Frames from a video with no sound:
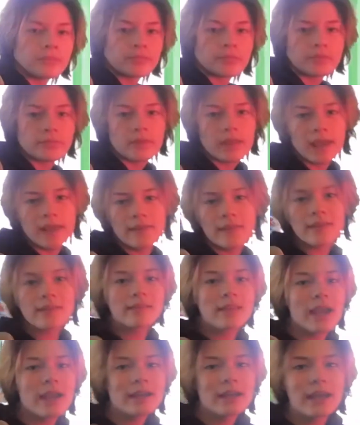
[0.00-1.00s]
in this
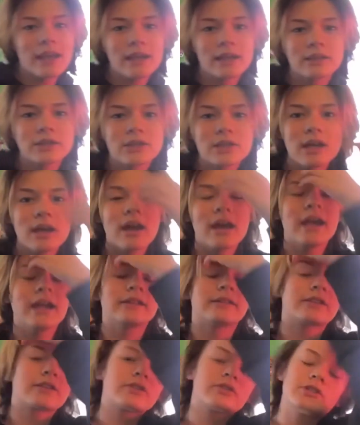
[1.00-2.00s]
day and age it's
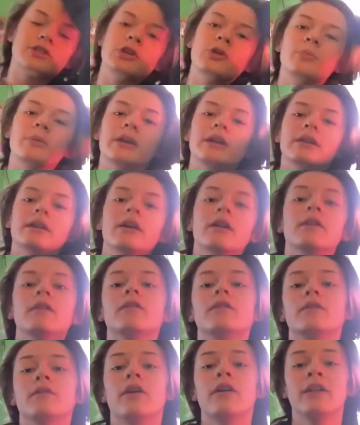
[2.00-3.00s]
stupid
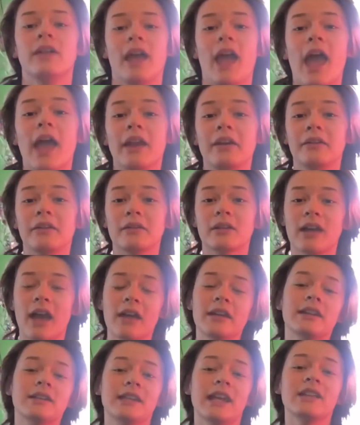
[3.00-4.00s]
and kind
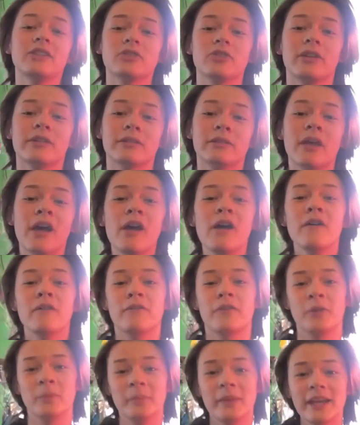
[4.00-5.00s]
of dangerous for
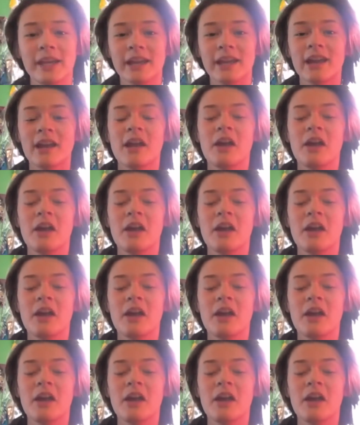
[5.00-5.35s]
me,